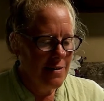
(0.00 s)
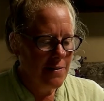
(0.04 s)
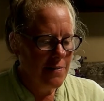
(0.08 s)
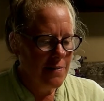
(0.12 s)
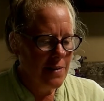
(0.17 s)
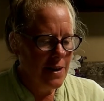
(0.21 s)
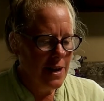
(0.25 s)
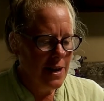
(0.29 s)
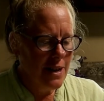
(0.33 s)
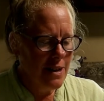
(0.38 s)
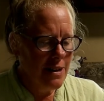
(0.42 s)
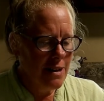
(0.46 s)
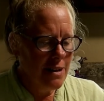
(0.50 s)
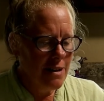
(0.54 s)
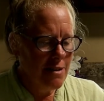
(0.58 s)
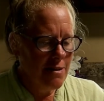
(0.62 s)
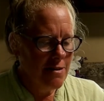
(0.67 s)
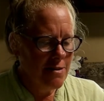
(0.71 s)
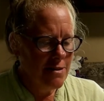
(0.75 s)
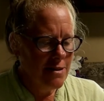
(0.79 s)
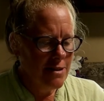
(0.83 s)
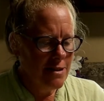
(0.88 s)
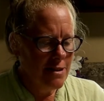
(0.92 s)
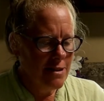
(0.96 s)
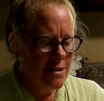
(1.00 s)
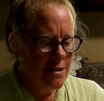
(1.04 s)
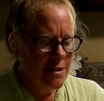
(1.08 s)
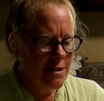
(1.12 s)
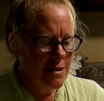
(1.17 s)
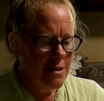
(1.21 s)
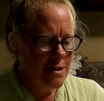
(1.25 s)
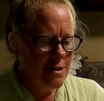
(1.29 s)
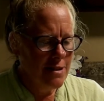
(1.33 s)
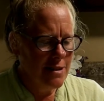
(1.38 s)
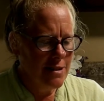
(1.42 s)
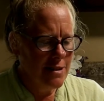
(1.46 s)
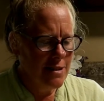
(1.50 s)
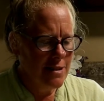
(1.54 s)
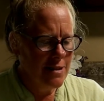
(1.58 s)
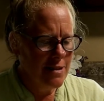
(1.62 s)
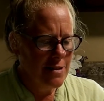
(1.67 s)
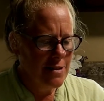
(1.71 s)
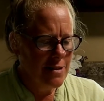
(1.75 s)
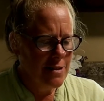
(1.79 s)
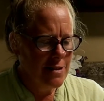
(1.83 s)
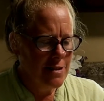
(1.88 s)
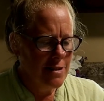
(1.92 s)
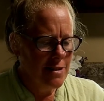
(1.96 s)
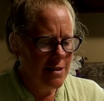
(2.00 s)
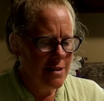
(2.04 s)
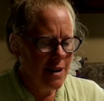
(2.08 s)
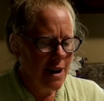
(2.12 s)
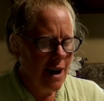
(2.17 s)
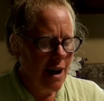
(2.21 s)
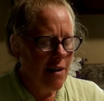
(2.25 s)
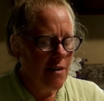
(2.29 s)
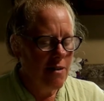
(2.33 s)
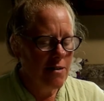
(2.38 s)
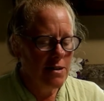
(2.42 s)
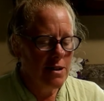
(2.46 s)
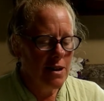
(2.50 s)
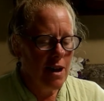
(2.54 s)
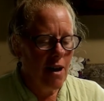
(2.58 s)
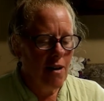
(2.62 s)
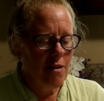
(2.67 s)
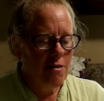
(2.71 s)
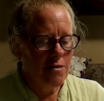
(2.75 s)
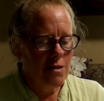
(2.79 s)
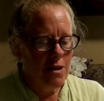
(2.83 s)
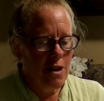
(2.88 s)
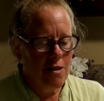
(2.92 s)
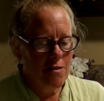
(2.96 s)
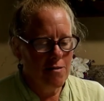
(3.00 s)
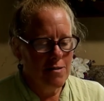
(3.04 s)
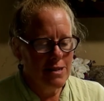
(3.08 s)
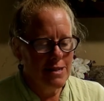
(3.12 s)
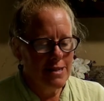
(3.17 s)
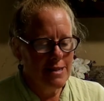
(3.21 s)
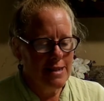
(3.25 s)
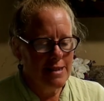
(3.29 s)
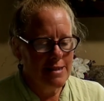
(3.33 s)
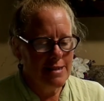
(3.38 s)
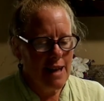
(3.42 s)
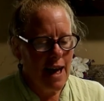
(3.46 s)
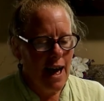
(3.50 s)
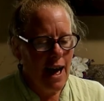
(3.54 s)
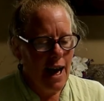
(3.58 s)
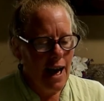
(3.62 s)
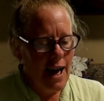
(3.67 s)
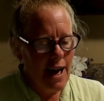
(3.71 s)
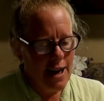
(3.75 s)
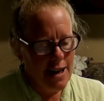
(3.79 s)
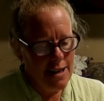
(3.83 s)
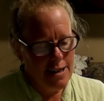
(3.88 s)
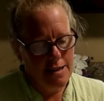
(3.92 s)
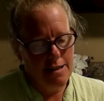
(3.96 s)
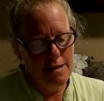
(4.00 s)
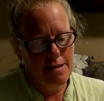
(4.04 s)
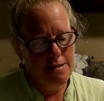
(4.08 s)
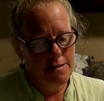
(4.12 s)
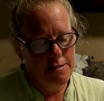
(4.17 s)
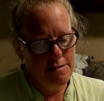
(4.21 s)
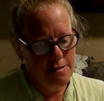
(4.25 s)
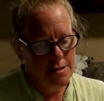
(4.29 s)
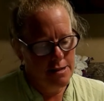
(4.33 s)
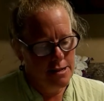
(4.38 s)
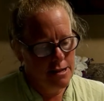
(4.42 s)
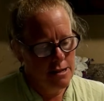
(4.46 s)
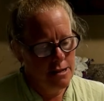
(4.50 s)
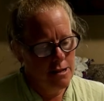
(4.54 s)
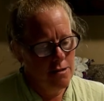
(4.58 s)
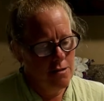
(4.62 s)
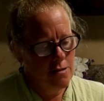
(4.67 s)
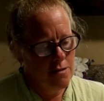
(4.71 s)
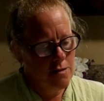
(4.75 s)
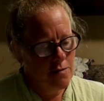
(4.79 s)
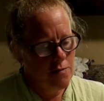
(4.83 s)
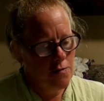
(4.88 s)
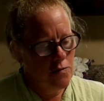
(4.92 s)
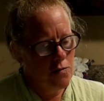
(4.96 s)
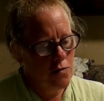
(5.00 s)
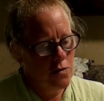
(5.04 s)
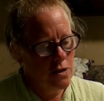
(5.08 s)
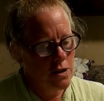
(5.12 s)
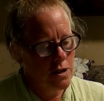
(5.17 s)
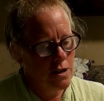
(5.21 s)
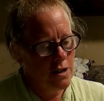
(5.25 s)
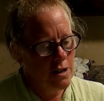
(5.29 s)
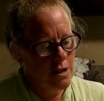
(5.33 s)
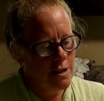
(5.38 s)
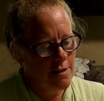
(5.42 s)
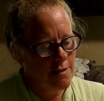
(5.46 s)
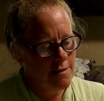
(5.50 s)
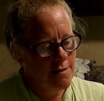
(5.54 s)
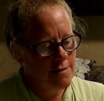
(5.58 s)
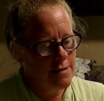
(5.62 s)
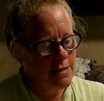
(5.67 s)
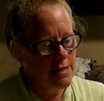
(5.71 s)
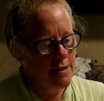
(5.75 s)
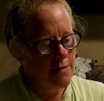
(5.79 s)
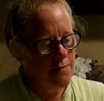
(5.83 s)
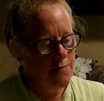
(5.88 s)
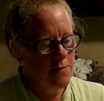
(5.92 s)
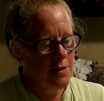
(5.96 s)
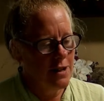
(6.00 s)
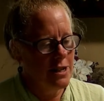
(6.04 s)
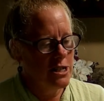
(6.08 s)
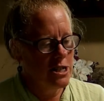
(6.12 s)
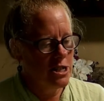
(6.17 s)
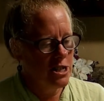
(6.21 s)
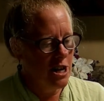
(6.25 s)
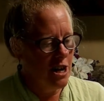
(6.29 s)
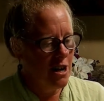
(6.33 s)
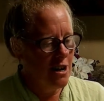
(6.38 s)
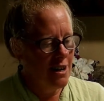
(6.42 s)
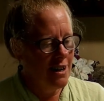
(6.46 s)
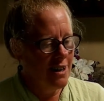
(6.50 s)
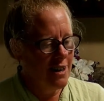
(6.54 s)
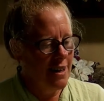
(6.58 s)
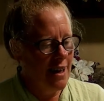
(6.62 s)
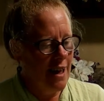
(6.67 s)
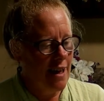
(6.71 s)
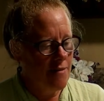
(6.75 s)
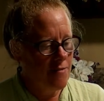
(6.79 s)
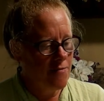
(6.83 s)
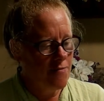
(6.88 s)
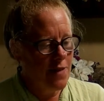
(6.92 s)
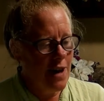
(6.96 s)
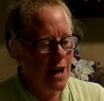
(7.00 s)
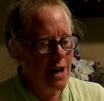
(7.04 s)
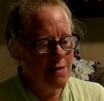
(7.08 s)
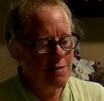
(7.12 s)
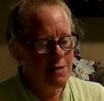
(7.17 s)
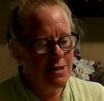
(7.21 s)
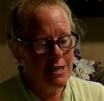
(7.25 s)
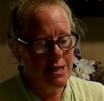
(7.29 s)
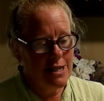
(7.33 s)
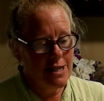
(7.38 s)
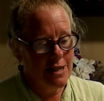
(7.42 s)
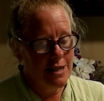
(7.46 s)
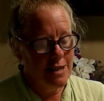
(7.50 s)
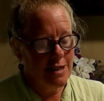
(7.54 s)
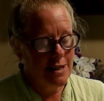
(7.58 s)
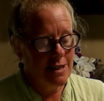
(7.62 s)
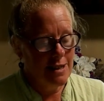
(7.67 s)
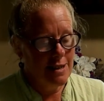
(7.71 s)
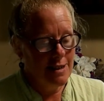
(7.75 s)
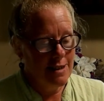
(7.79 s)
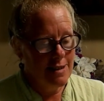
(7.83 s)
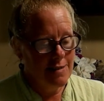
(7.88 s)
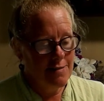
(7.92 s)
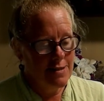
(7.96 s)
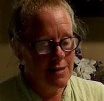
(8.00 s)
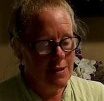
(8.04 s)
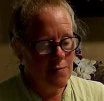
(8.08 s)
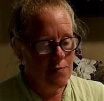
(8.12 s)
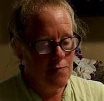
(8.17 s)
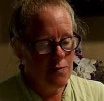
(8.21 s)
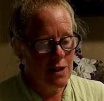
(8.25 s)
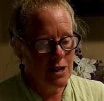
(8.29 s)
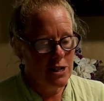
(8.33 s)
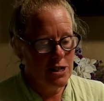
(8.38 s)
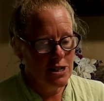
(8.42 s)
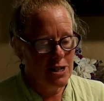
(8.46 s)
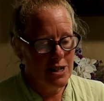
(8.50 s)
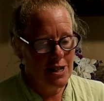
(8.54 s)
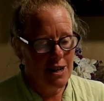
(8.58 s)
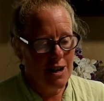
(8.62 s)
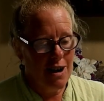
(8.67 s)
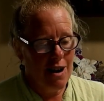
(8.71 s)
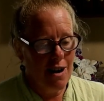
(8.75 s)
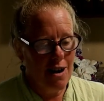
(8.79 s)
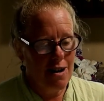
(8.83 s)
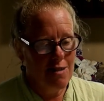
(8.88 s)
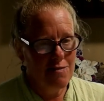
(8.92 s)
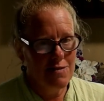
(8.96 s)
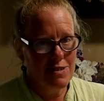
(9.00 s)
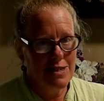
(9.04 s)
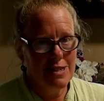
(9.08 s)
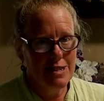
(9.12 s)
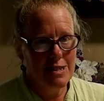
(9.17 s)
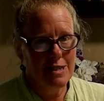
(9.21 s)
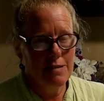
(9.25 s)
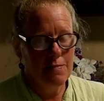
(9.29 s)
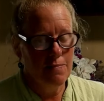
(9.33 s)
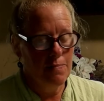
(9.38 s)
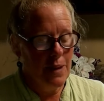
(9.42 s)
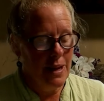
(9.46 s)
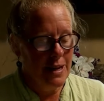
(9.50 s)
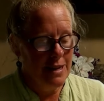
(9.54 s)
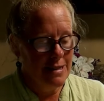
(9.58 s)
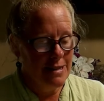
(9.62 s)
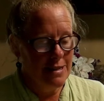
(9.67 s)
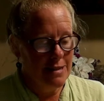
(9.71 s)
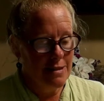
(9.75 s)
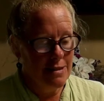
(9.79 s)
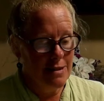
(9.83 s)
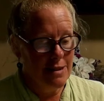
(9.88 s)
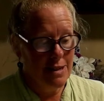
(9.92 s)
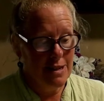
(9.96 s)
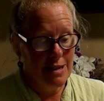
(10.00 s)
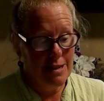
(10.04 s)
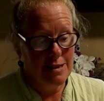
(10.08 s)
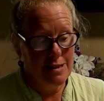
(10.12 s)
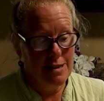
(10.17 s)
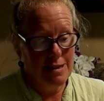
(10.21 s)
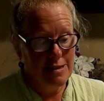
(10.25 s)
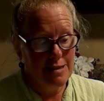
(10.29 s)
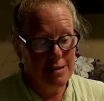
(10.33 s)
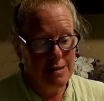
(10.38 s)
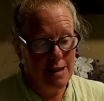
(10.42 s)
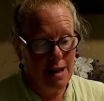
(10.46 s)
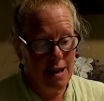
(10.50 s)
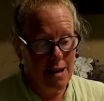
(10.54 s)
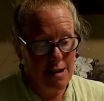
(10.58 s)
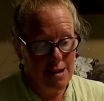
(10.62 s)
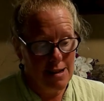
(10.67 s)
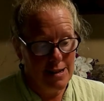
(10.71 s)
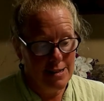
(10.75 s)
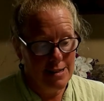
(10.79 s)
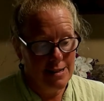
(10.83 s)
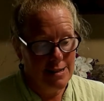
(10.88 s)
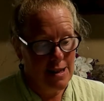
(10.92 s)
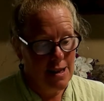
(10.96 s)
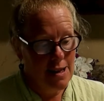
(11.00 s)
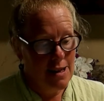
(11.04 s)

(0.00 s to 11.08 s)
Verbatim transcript: one used, oh, oh no, it says I use two to four cloves of fresh garlic and five to ten leaves of freshly harvested basil in the sauce,